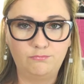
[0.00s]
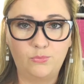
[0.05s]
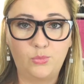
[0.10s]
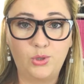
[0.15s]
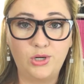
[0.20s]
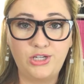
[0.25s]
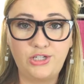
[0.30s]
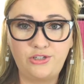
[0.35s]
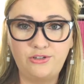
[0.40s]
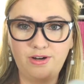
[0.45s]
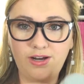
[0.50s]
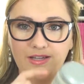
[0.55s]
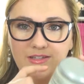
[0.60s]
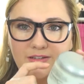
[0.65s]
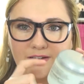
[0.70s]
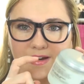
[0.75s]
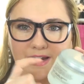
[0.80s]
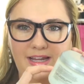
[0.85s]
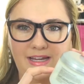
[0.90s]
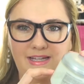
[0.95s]

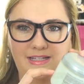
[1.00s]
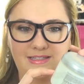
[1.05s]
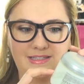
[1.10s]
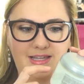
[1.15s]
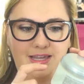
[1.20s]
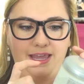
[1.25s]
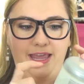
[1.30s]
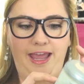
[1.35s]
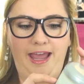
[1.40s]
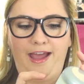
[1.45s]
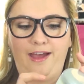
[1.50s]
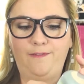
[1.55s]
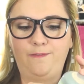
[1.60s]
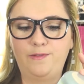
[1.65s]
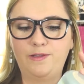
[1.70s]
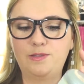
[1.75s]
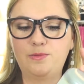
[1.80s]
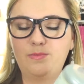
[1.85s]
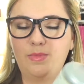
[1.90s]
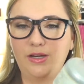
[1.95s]
moisturizer, and it's like half
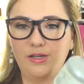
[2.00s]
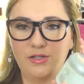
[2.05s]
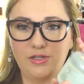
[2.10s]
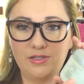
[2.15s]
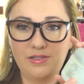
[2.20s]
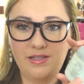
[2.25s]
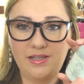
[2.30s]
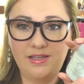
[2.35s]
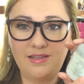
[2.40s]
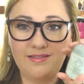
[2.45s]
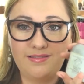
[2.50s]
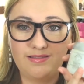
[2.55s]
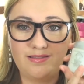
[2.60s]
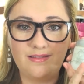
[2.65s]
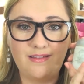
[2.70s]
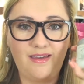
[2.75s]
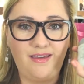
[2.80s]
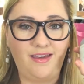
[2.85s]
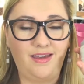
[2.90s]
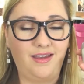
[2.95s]
as much as
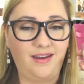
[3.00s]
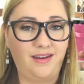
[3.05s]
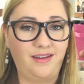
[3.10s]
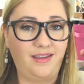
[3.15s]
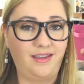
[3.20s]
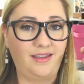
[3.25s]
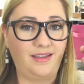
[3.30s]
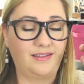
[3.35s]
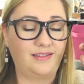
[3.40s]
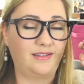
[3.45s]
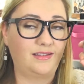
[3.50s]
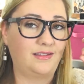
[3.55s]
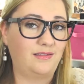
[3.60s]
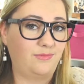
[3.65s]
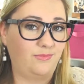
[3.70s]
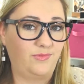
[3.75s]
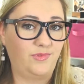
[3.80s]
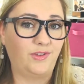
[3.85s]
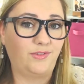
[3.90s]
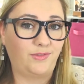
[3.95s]
this, and
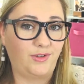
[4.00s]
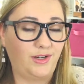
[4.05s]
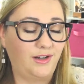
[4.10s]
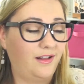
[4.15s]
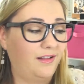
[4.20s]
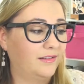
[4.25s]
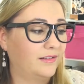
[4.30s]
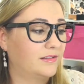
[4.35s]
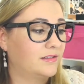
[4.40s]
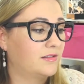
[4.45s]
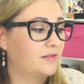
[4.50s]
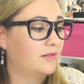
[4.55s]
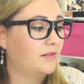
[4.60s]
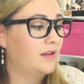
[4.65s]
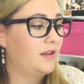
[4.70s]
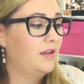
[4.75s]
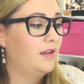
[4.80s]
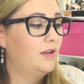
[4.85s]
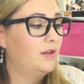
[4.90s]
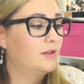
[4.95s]
it's $50.
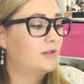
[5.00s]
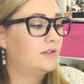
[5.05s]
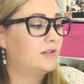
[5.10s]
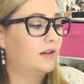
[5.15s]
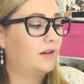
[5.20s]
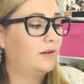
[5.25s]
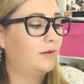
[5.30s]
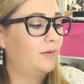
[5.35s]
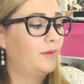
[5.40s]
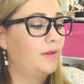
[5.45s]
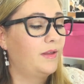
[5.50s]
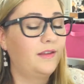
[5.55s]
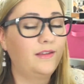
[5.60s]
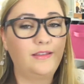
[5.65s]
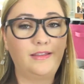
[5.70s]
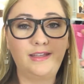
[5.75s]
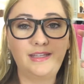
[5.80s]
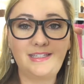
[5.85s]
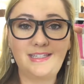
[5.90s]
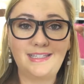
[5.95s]
So
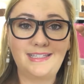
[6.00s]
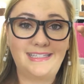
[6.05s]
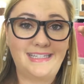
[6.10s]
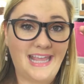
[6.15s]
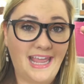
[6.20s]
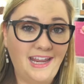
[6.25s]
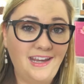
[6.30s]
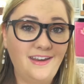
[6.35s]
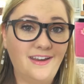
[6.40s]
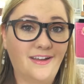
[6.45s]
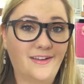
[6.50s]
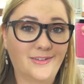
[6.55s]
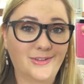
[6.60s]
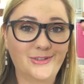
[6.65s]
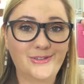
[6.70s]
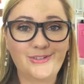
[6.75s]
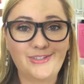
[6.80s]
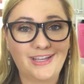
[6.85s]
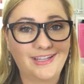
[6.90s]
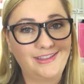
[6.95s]
this is
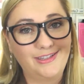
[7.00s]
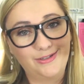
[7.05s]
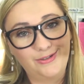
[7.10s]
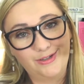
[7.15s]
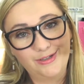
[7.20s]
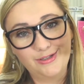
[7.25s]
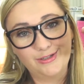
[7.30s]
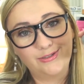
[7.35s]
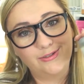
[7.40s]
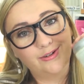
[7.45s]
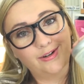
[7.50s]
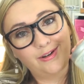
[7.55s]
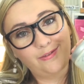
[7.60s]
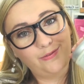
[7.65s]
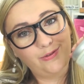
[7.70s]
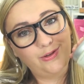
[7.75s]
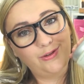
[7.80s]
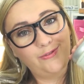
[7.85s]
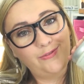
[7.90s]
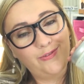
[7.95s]
$10 at the drugstore
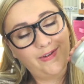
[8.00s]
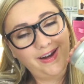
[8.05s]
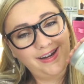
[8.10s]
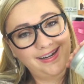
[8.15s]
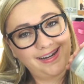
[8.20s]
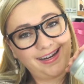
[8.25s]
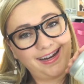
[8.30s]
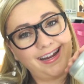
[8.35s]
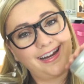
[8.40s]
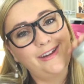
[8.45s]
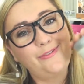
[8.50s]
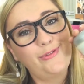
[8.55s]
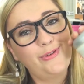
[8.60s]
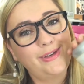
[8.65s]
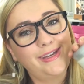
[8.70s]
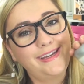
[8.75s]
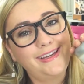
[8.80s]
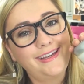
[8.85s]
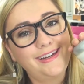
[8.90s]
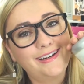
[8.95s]
if you can find it, and if you
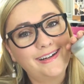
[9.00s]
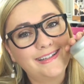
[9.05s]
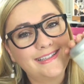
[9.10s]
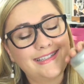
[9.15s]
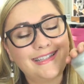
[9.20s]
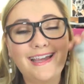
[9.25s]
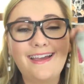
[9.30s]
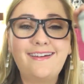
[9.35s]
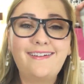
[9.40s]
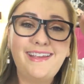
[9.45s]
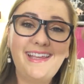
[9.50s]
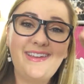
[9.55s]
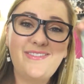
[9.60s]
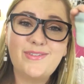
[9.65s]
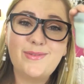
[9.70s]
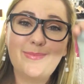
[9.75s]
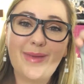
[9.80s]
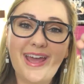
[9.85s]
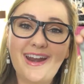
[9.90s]
can get it on sale, even